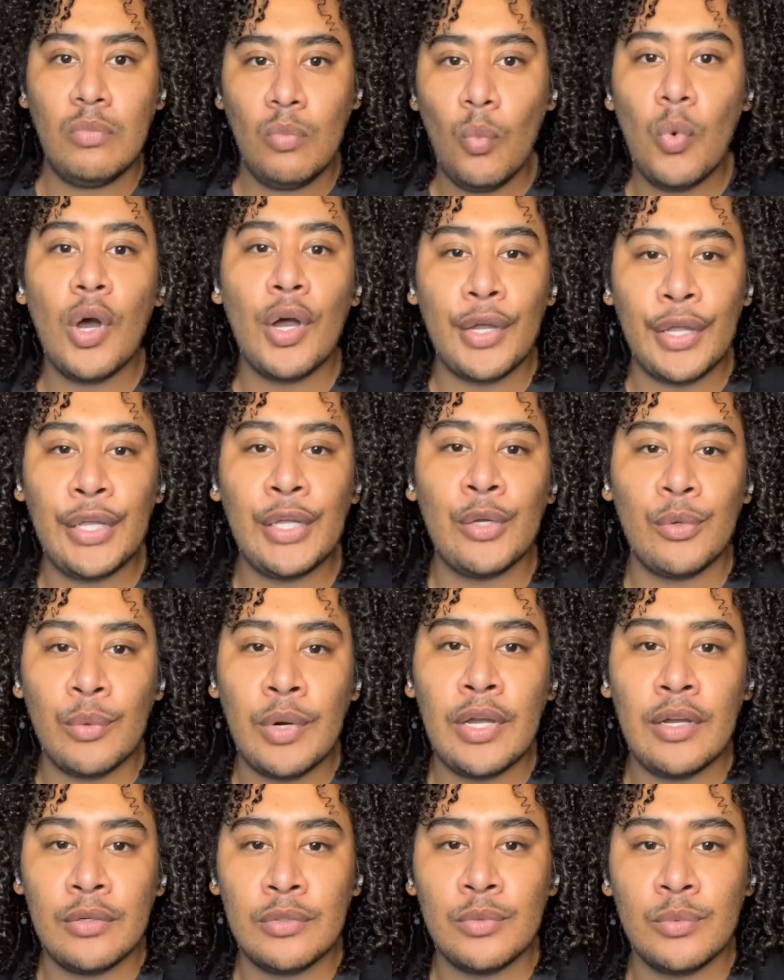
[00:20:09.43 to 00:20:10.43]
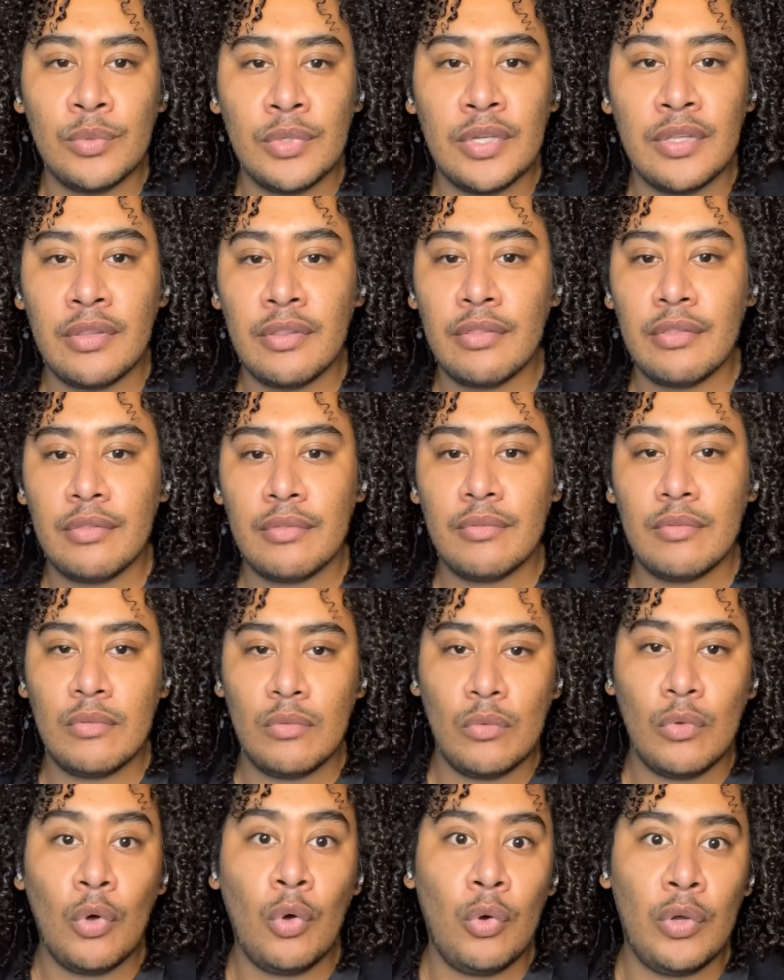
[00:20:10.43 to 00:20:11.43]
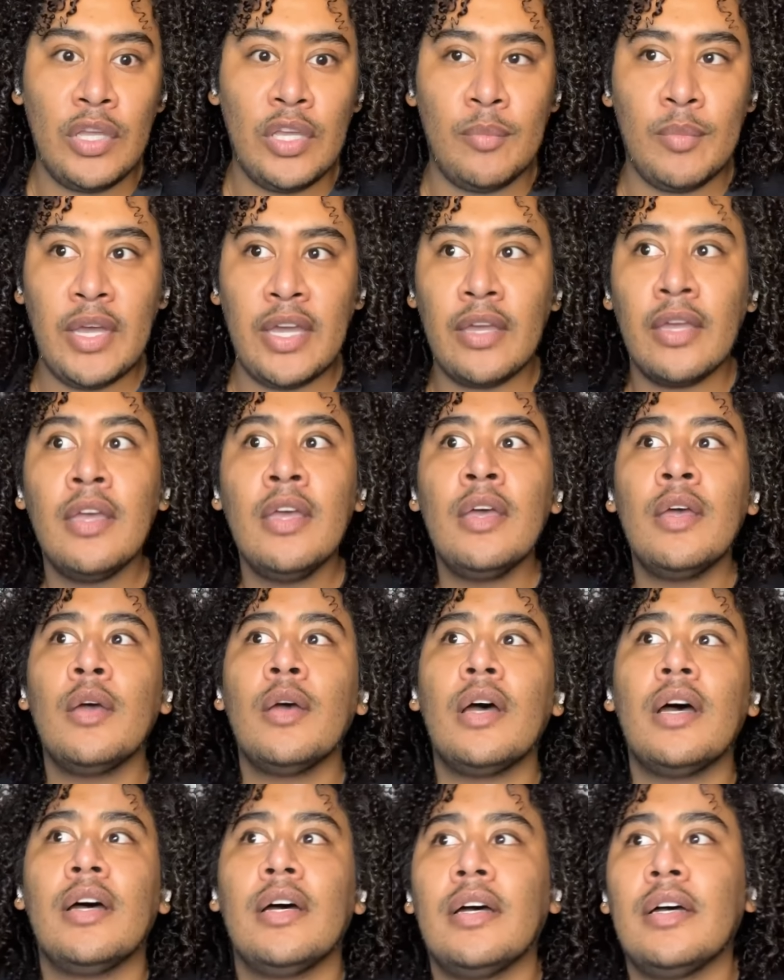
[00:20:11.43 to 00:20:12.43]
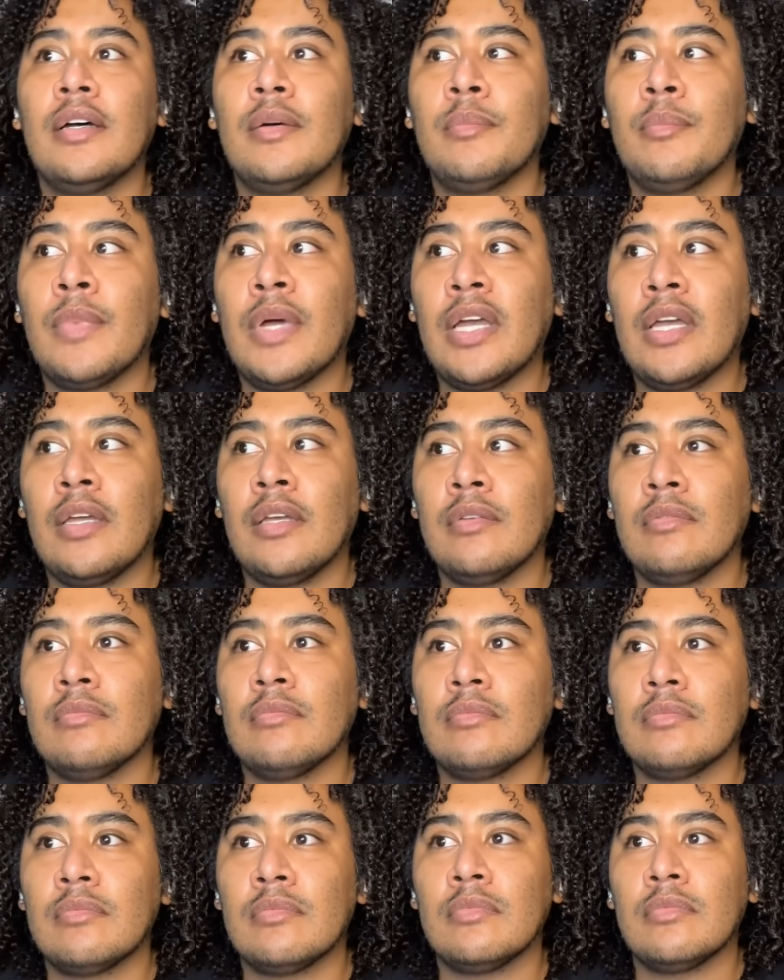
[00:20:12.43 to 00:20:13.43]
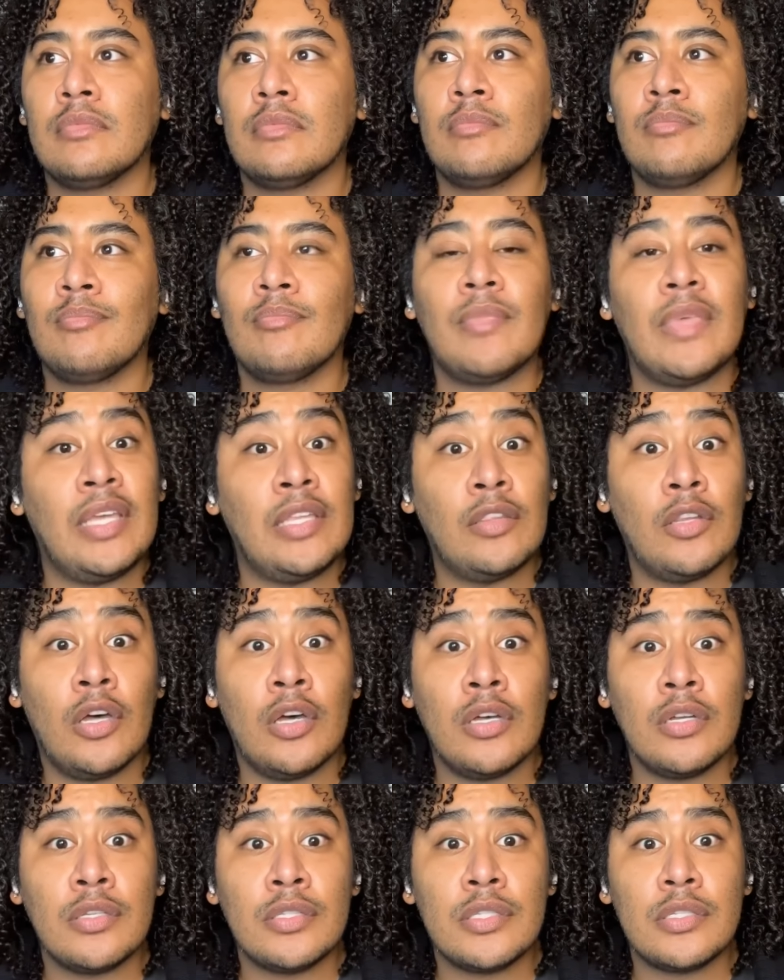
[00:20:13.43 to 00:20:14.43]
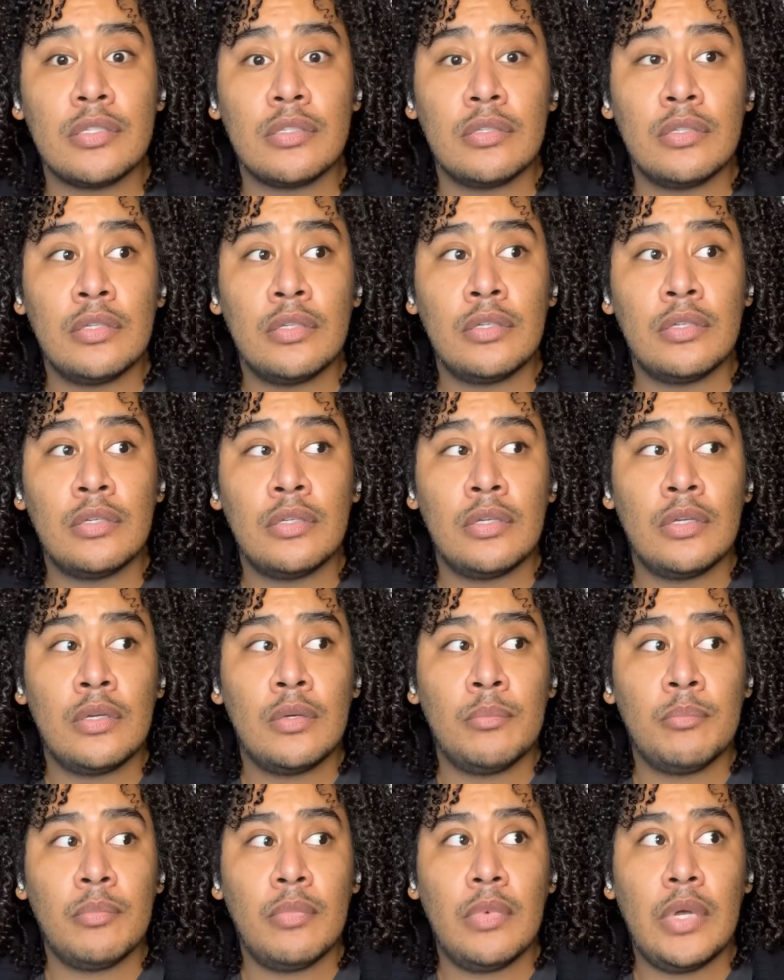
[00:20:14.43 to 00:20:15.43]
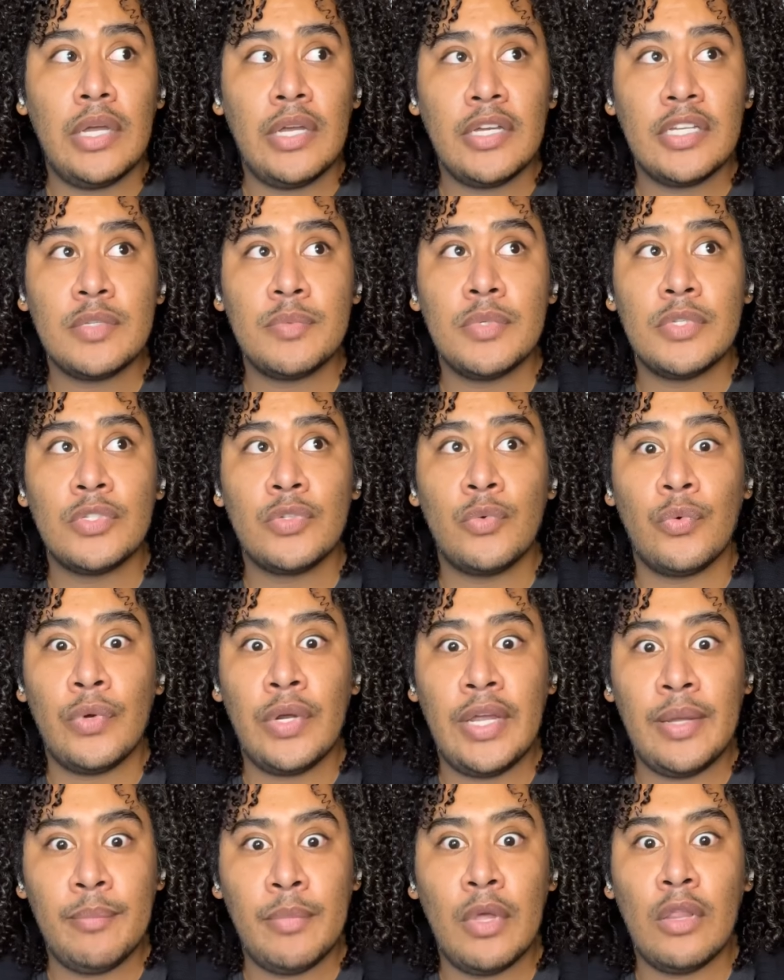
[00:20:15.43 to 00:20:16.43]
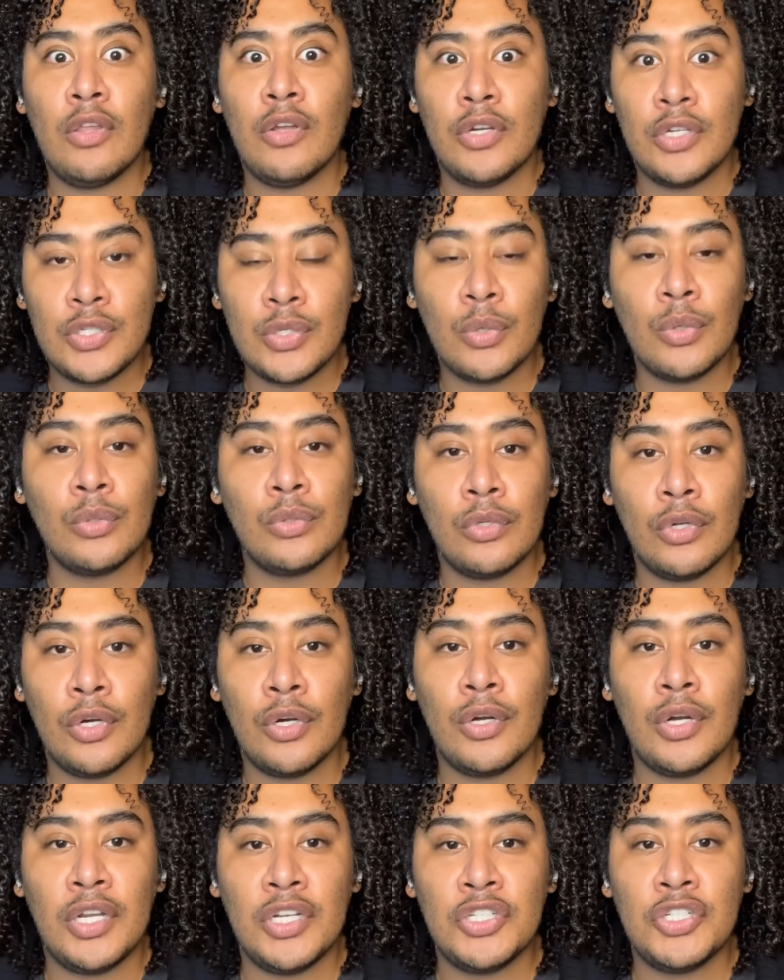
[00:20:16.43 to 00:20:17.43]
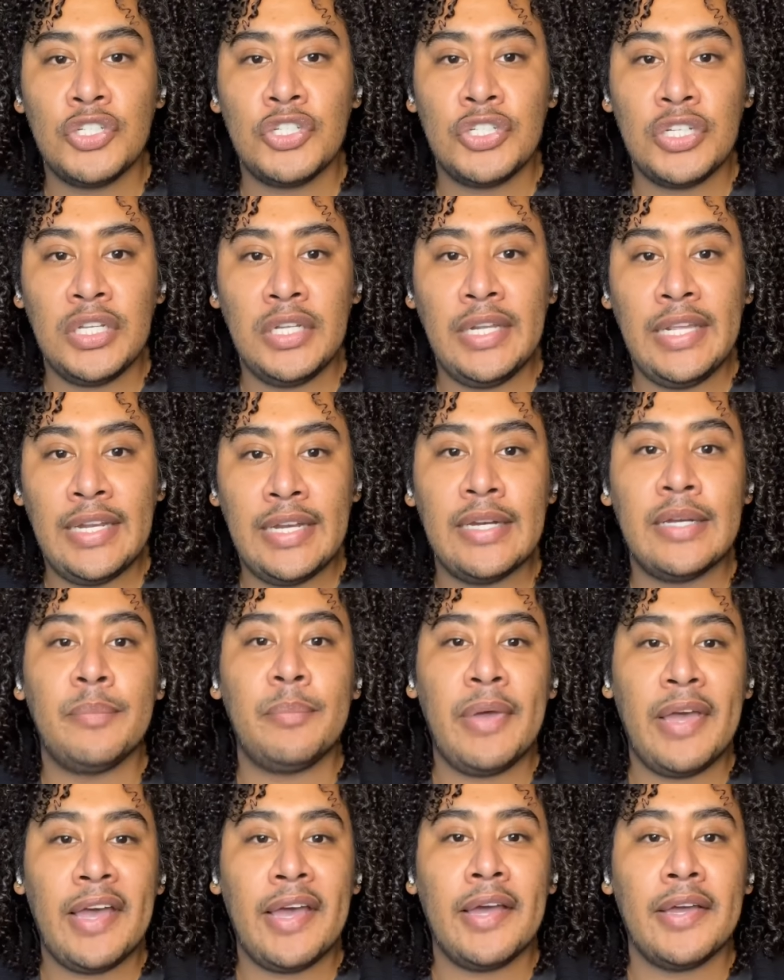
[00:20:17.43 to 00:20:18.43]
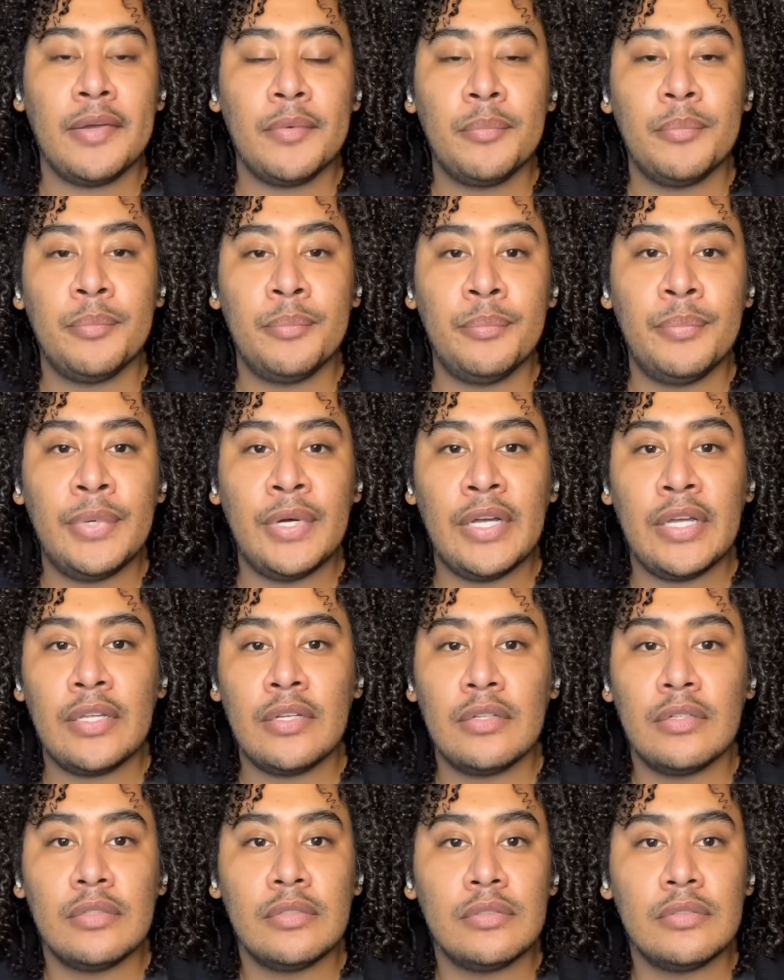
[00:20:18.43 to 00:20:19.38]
walking around with a whole handbag. My in-laws, my husband's grandmother is older and she needed a bag, but